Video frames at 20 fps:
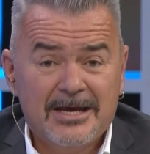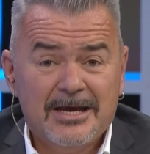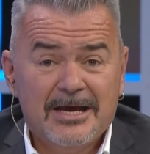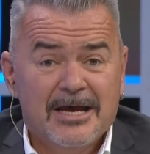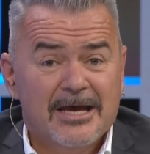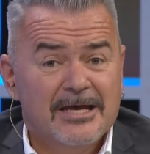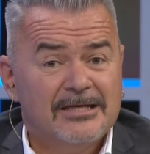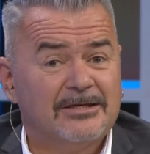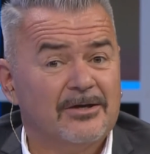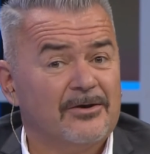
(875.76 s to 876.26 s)

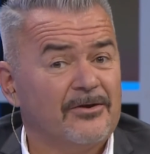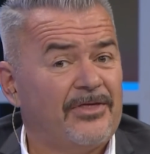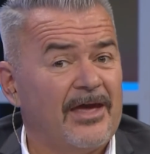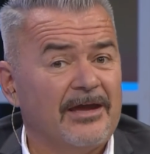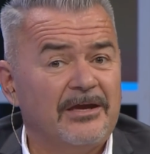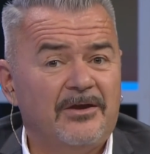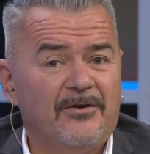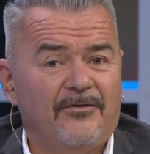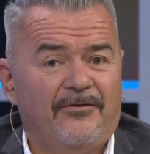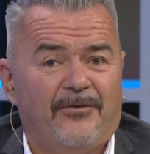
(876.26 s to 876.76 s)
So
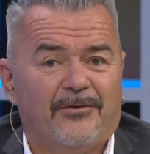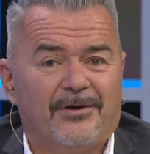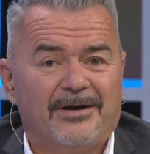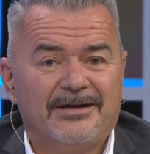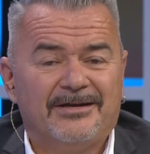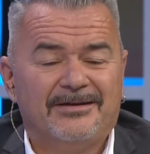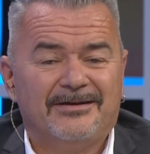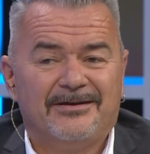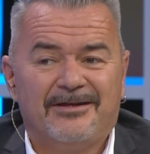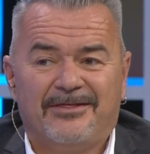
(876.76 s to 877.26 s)
thank you
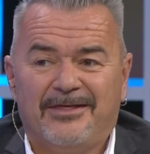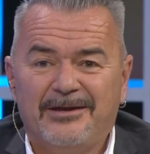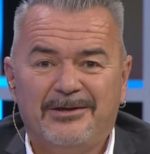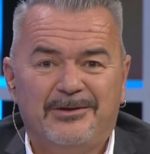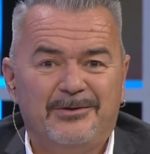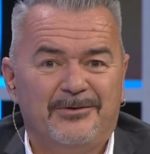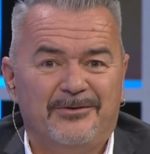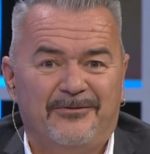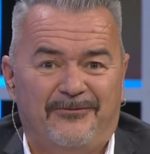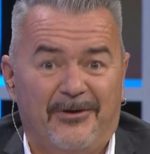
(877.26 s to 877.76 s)

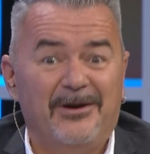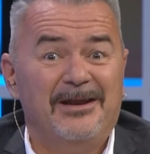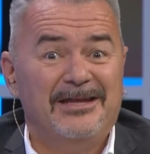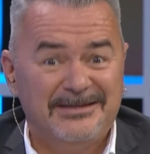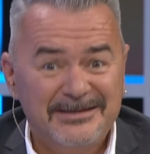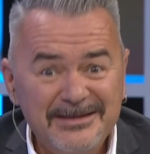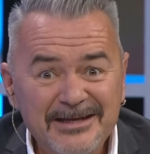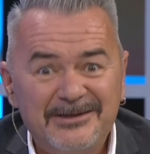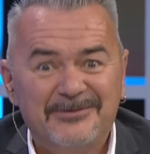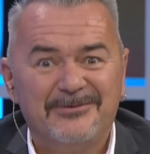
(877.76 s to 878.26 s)
for
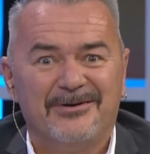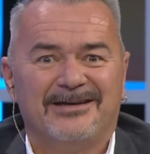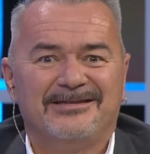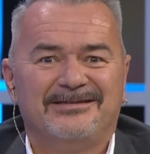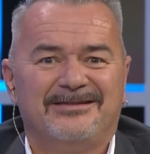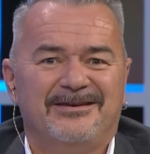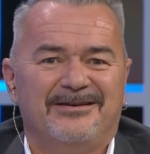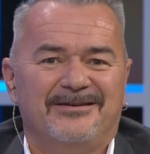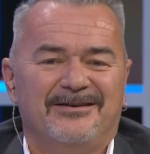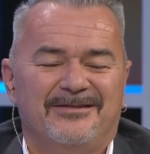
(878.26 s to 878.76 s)
listening to us
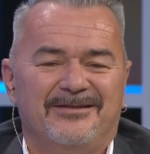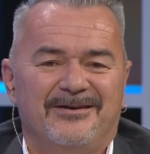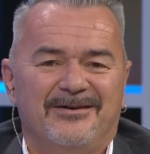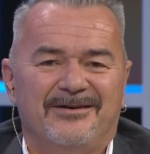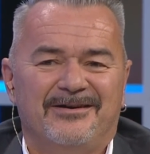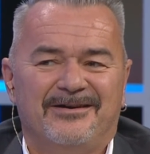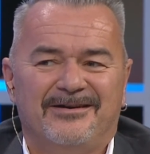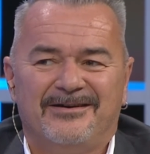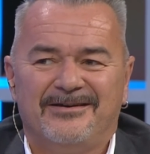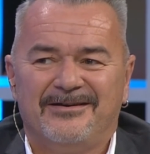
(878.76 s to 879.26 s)

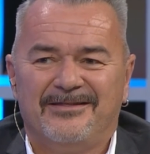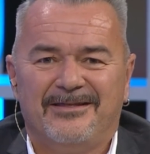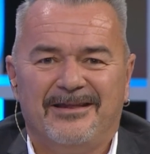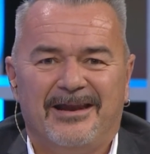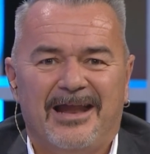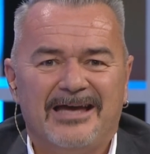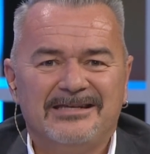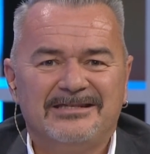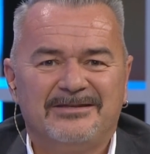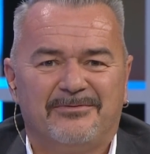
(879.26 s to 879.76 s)
the
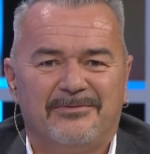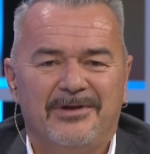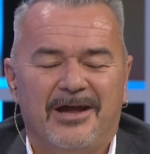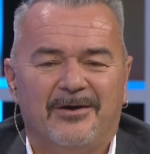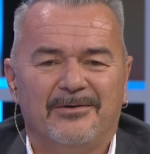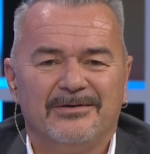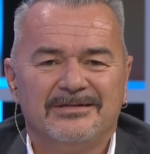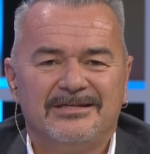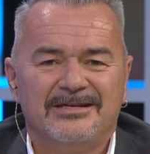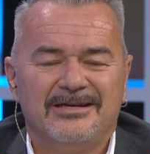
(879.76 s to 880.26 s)
last 3
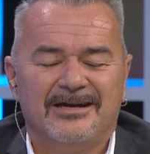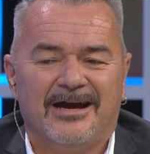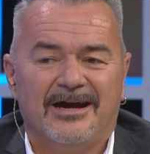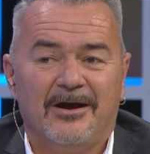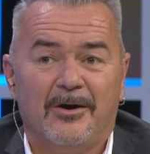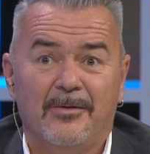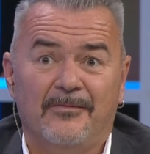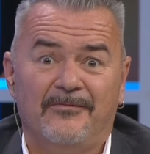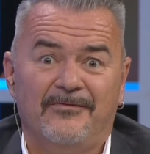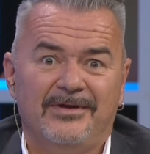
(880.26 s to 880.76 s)
hours here. I
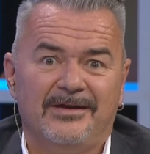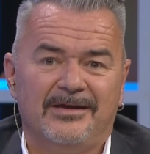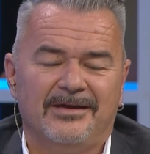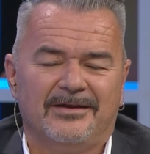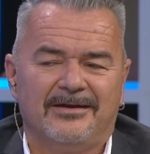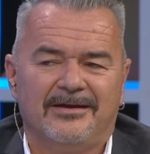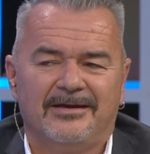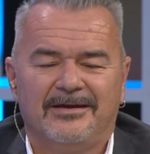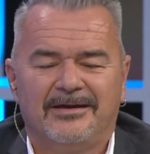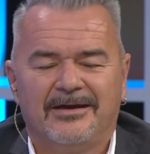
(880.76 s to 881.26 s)
hope we
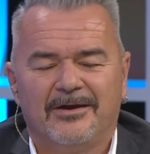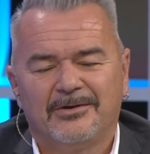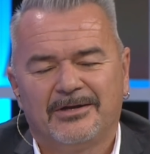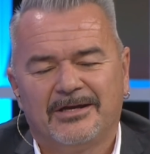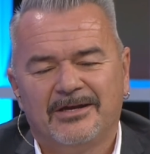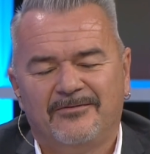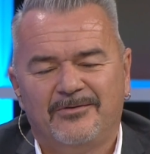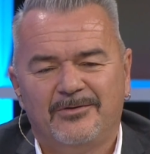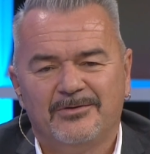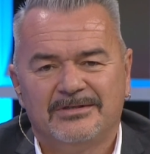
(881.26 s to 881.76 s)
could
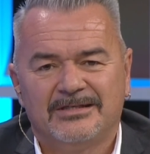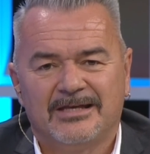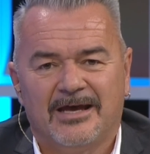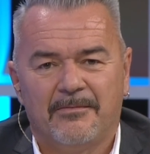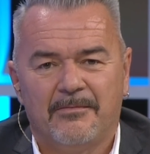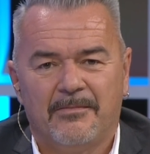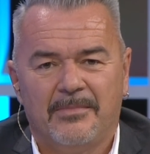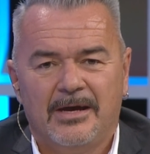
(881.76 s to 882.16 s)
give you some